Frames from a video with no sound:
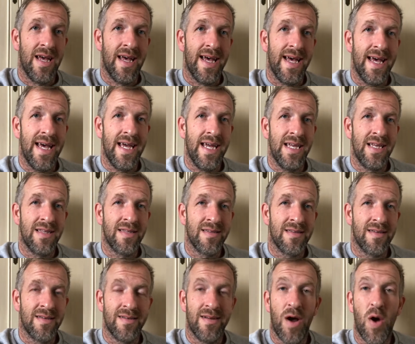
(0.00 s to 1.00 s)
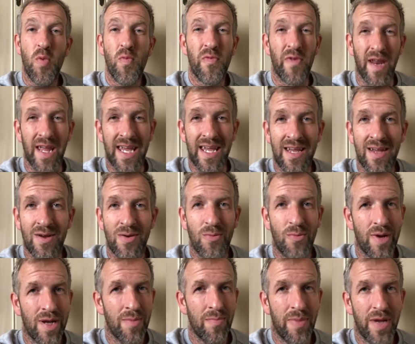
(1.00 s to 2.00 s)
And hopefully we
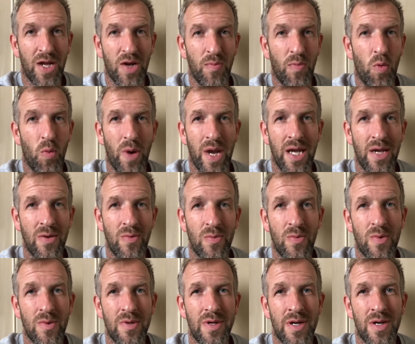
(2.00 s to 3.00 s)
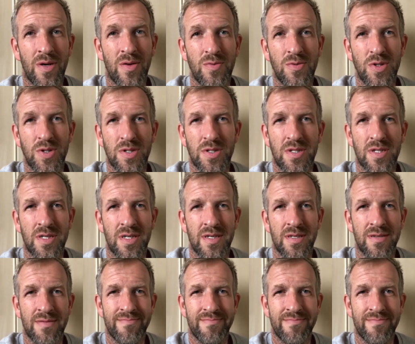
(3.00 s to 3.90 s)
can pick up a win. You know, just I